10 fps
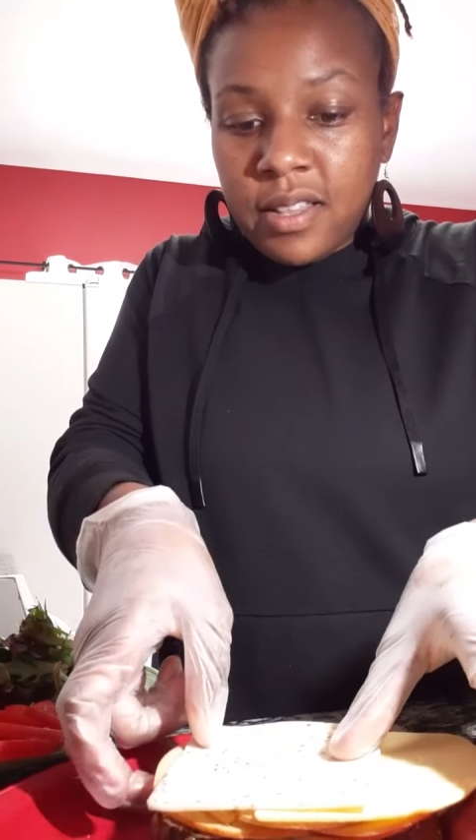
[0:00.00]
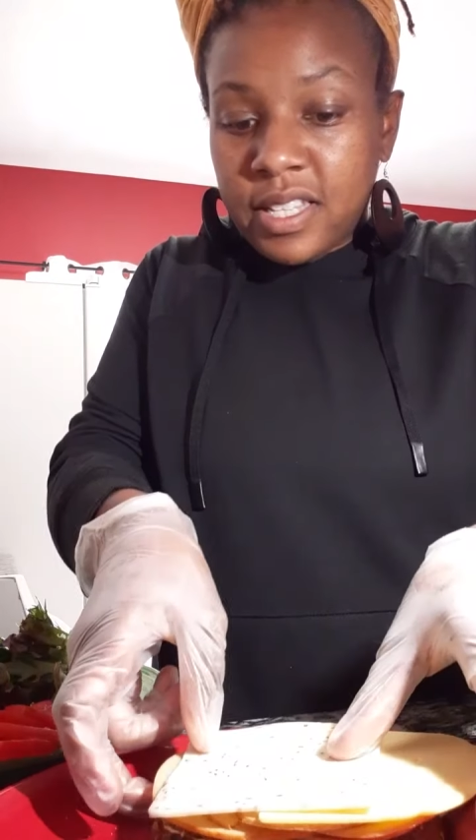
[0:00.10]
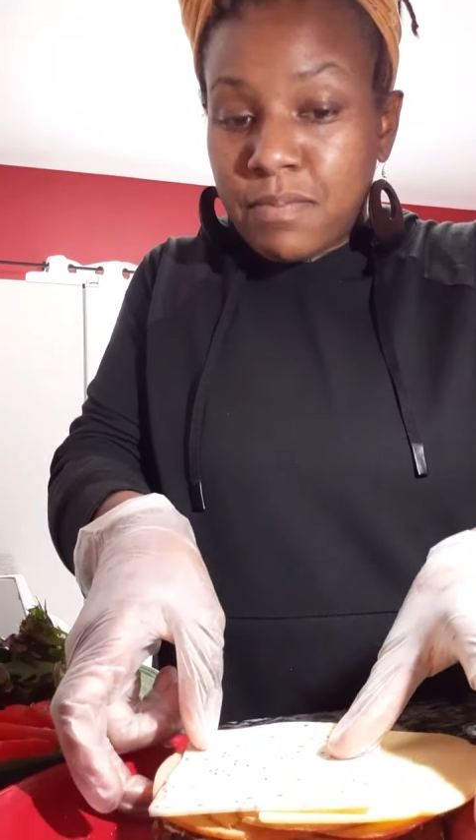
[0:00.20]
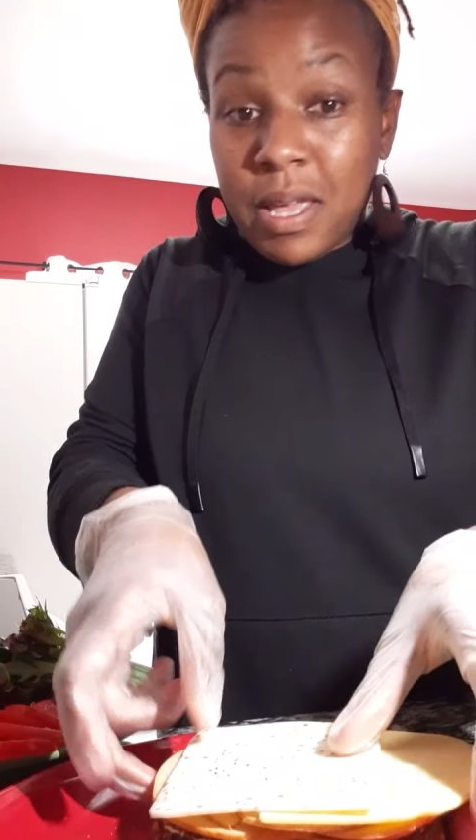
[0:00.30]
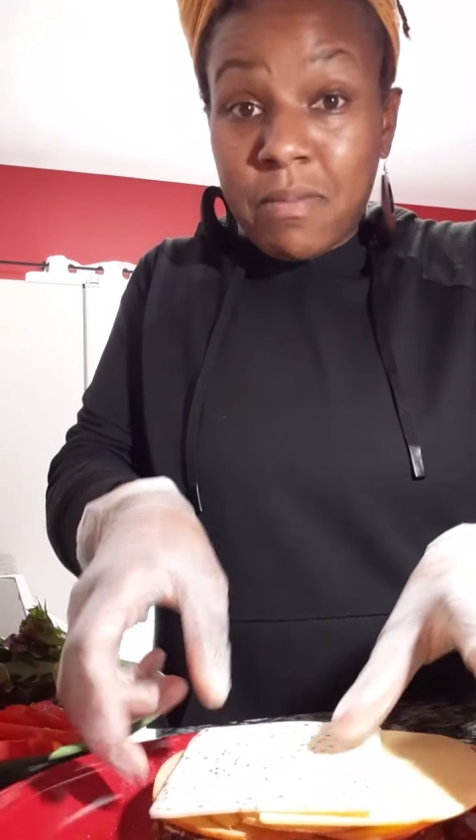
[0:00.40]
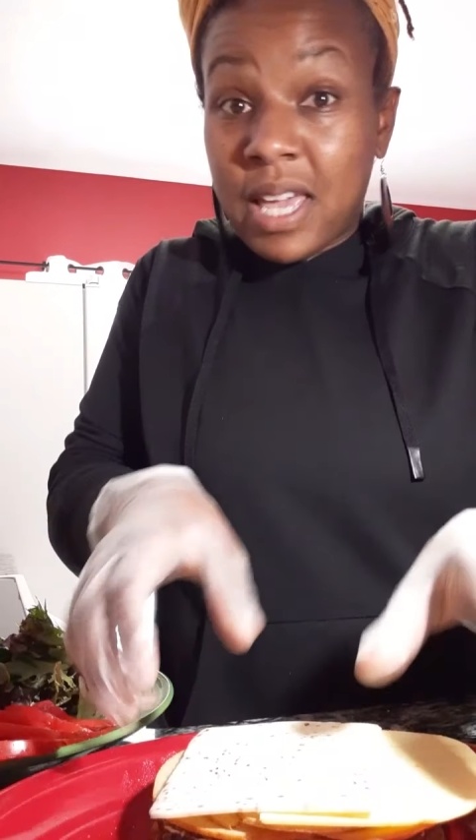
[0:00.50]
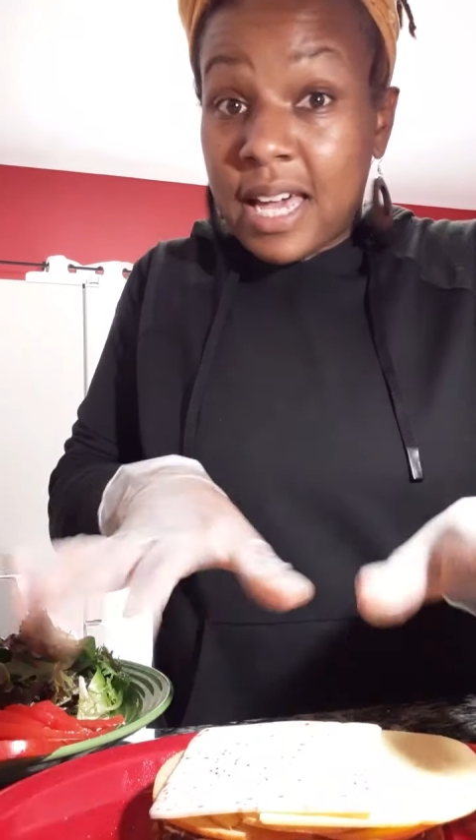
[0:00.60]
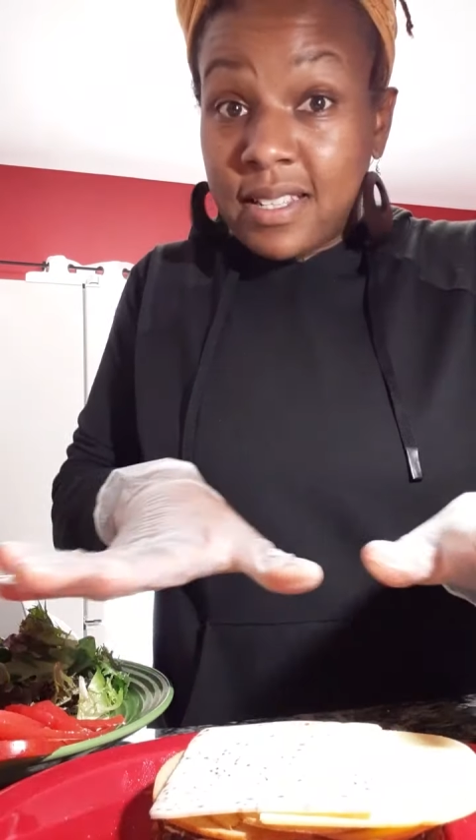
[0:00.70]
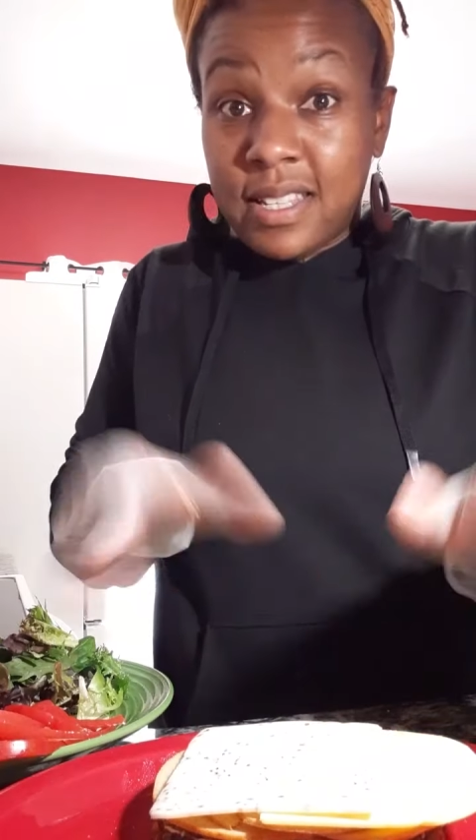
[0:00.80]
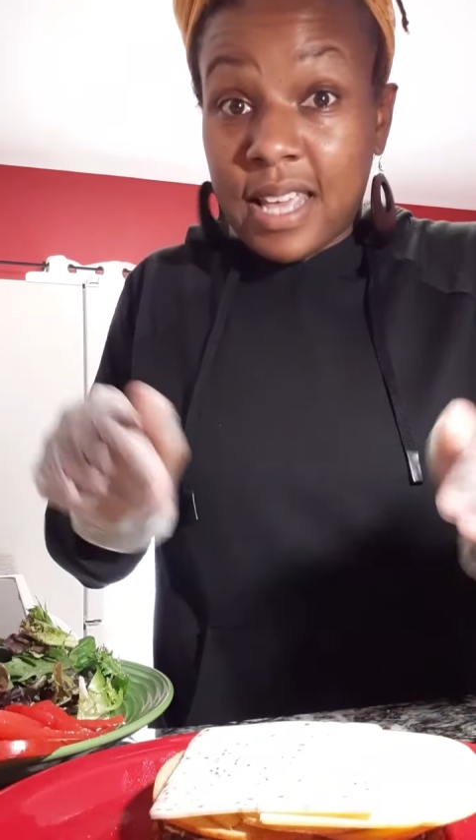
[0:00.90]
This baby
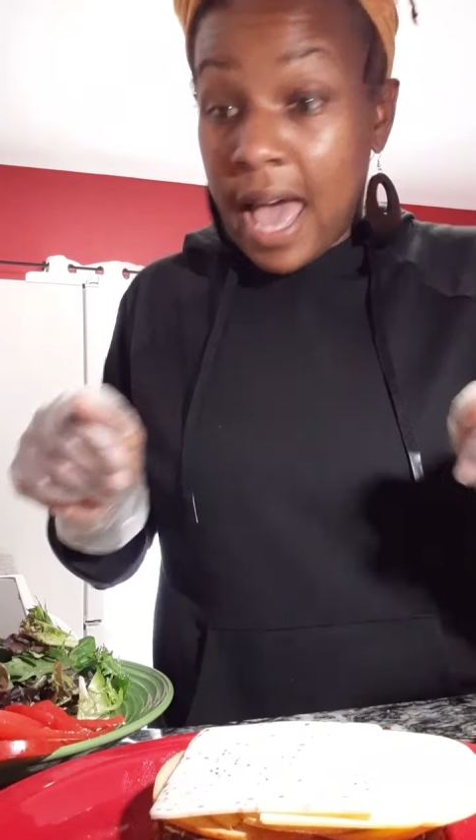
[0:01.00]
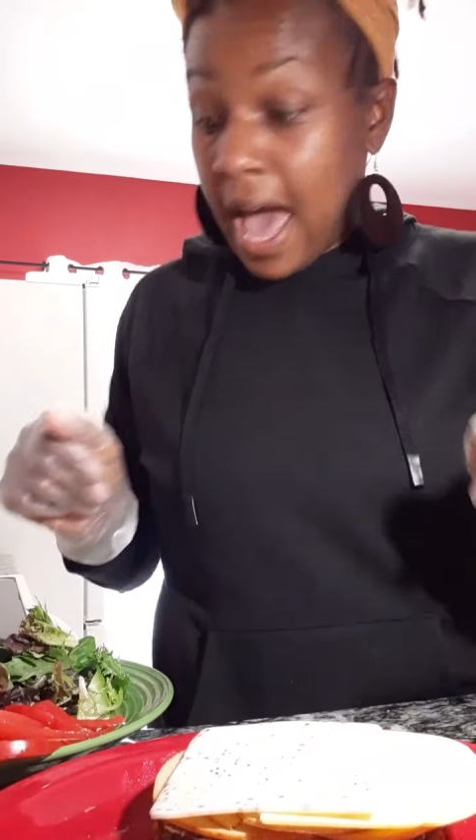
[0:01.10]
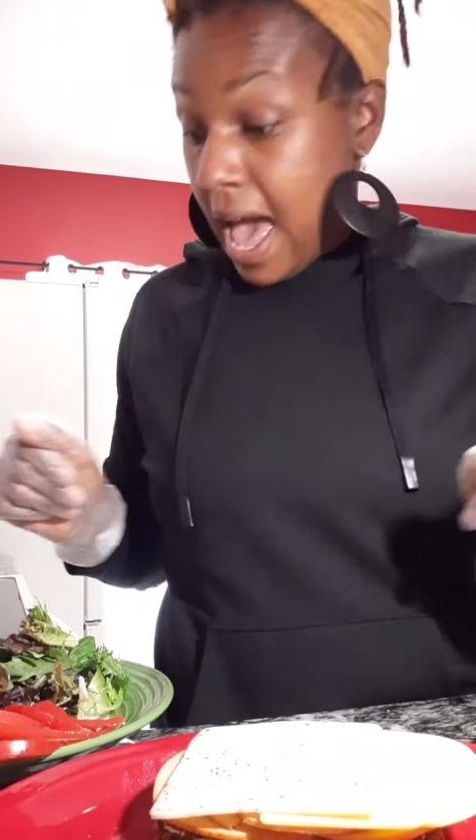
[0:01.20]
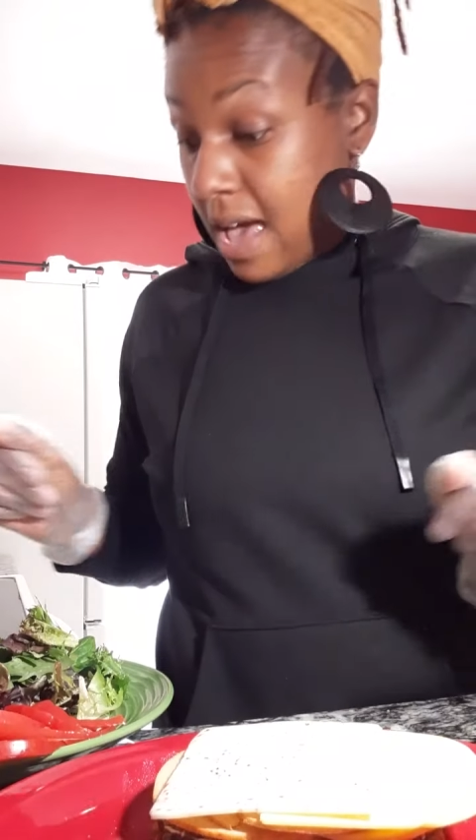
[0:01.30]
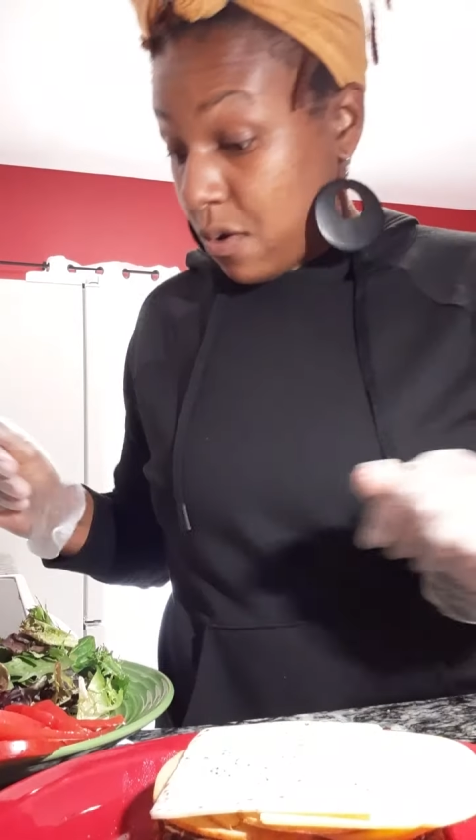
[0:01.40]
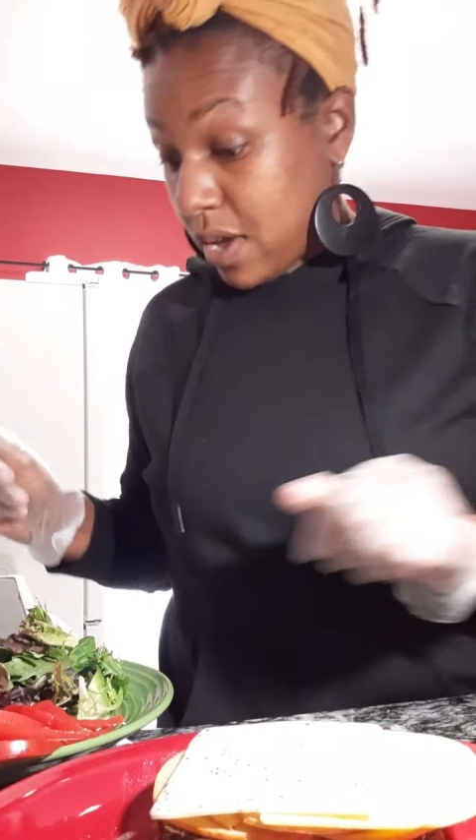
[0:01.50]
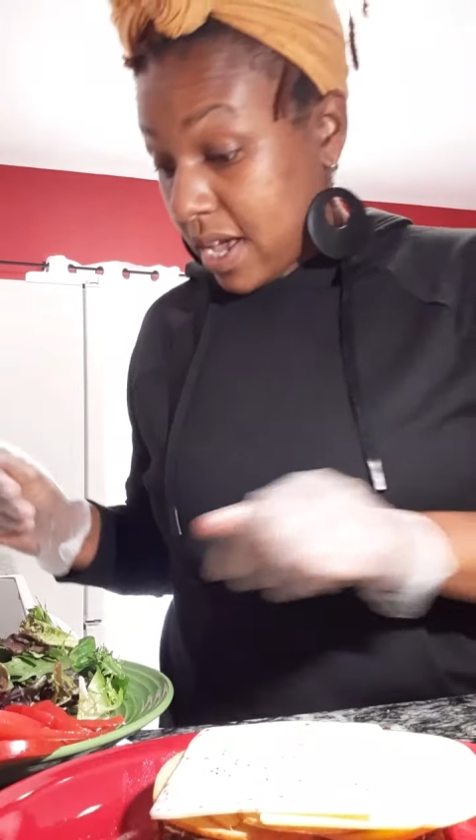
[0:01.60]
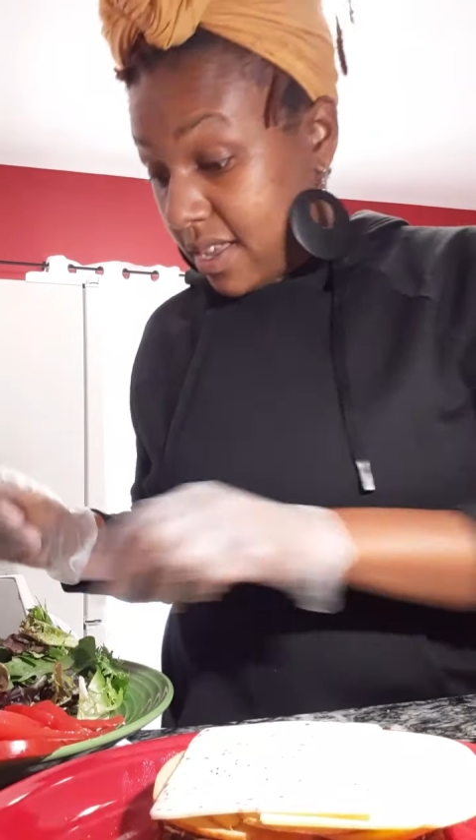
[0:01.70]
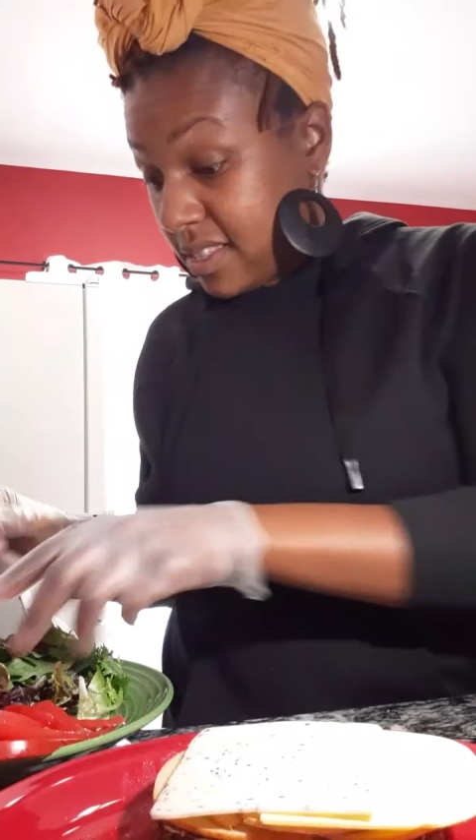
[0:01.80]
got to sit high, okay?